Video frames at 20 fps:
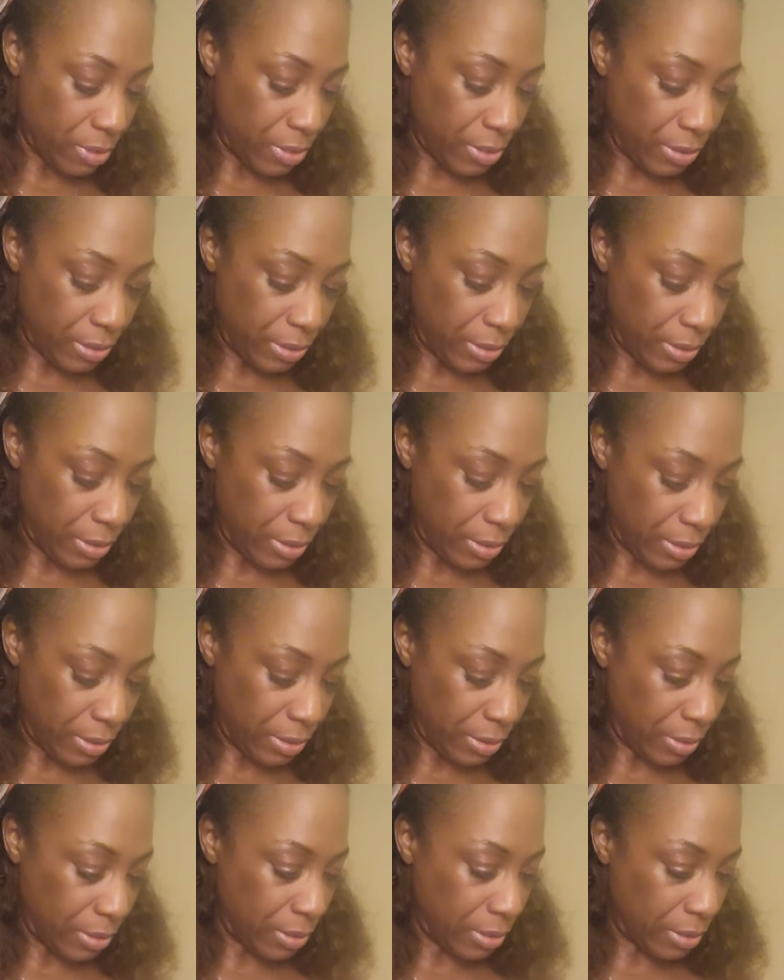is
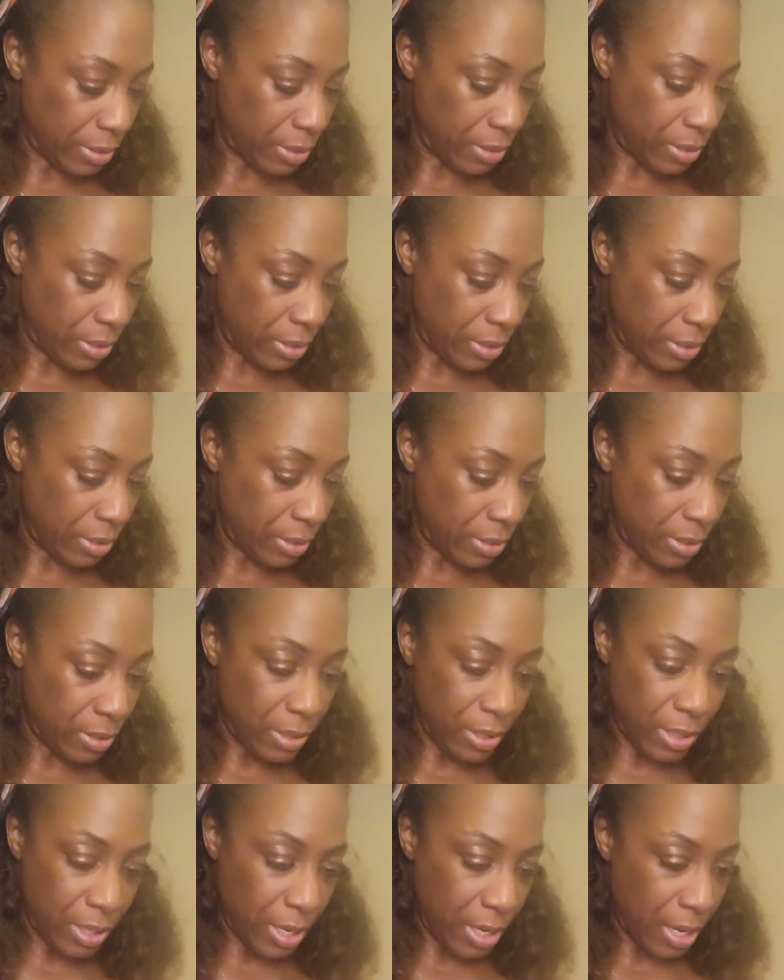this?
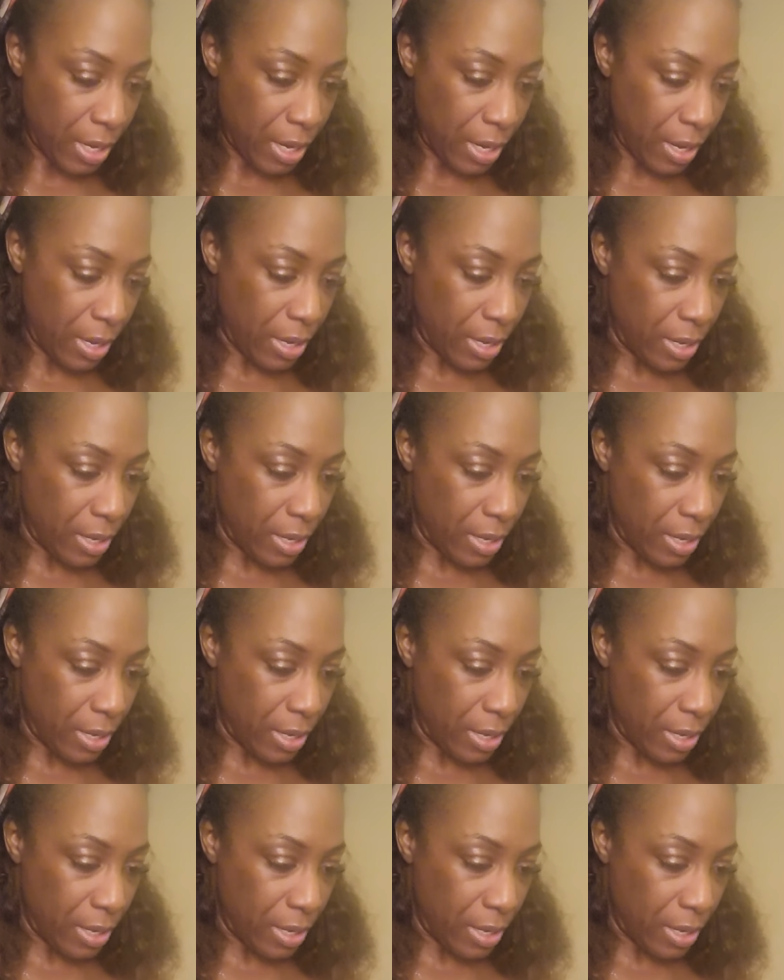Yeah.